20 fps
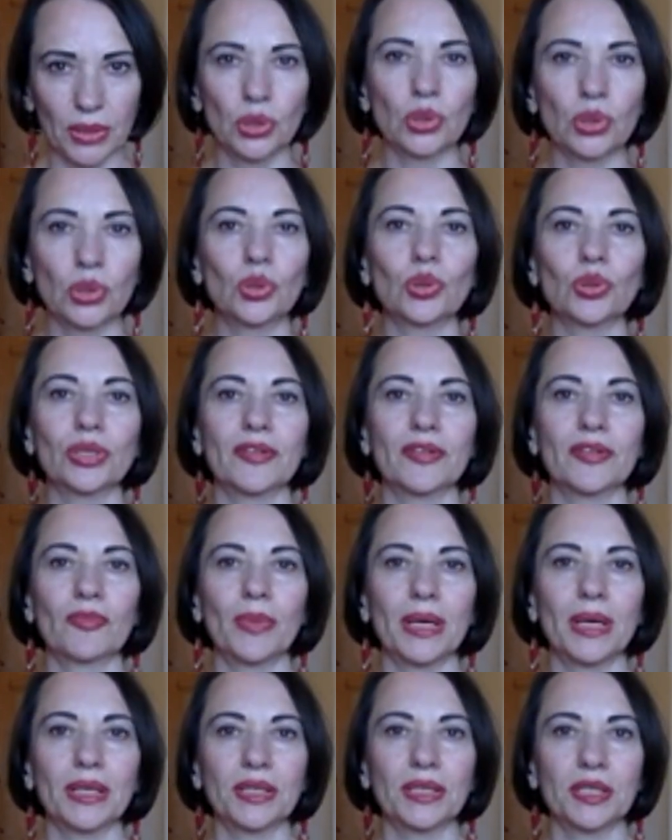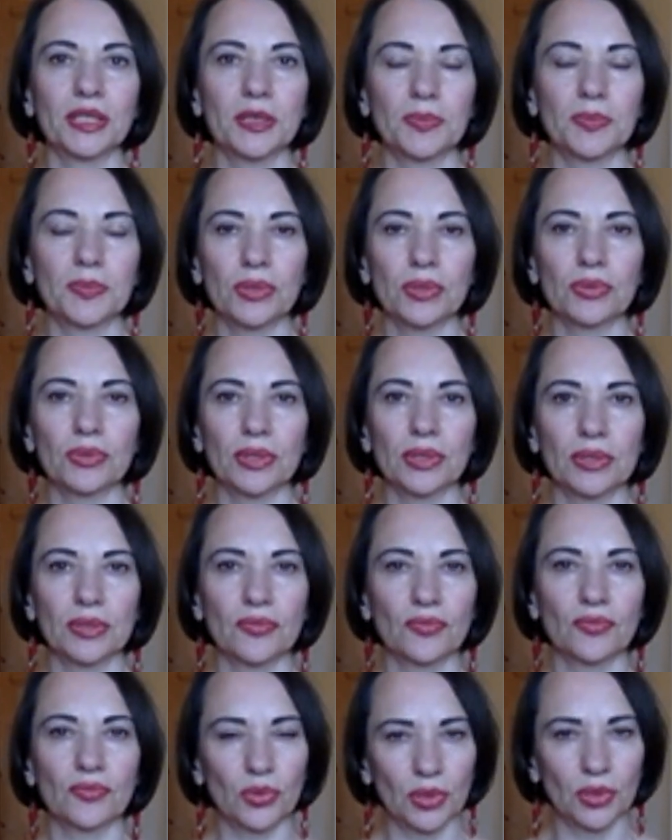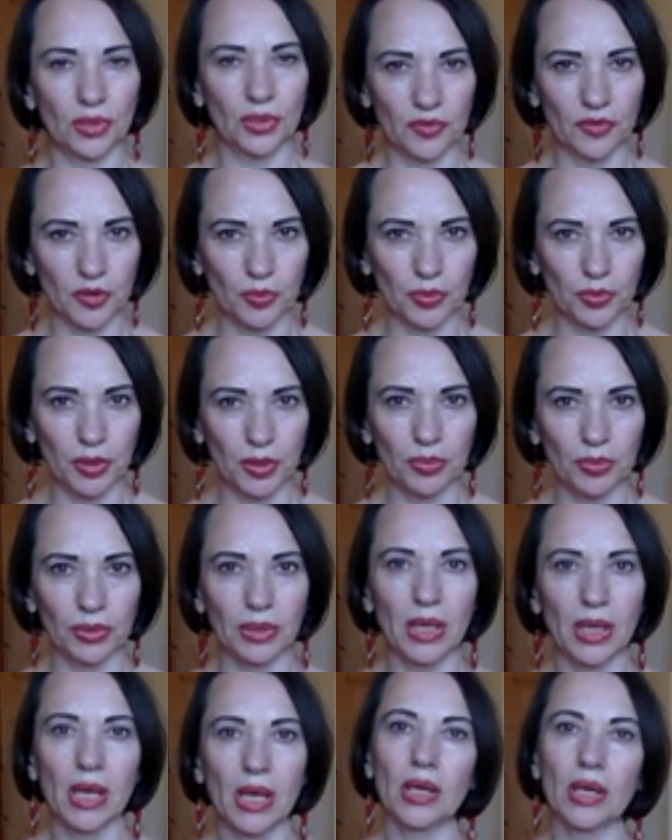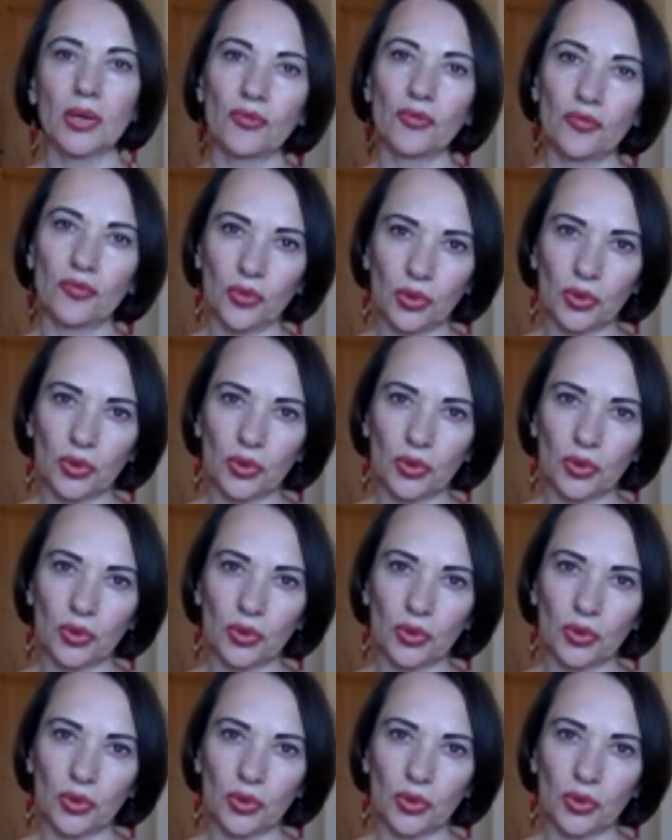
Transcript: You don't have much experience working with people with